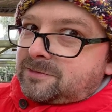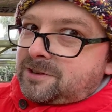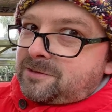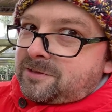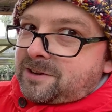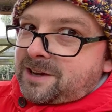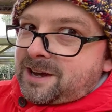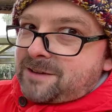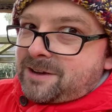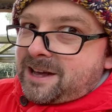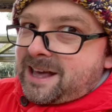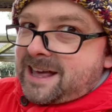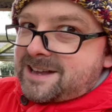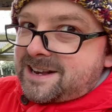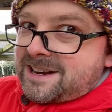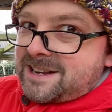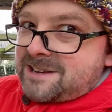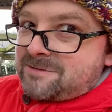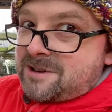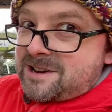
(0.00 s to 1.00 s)
If I get my head
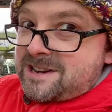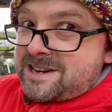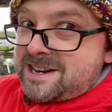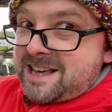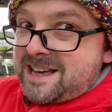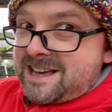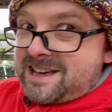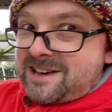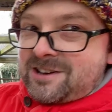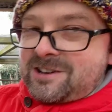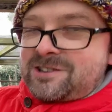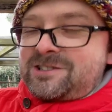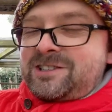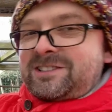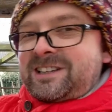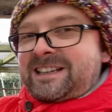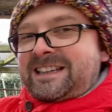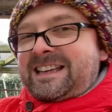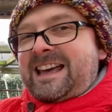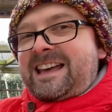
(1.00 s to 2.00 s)
anywhere near her,
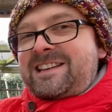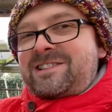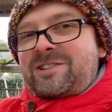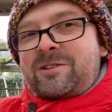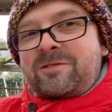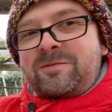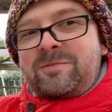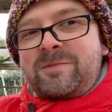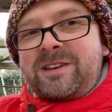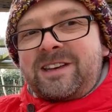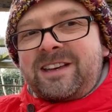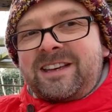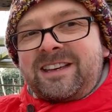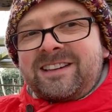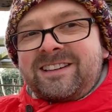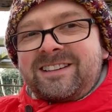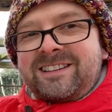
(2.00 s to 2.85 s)
she's like, get off me.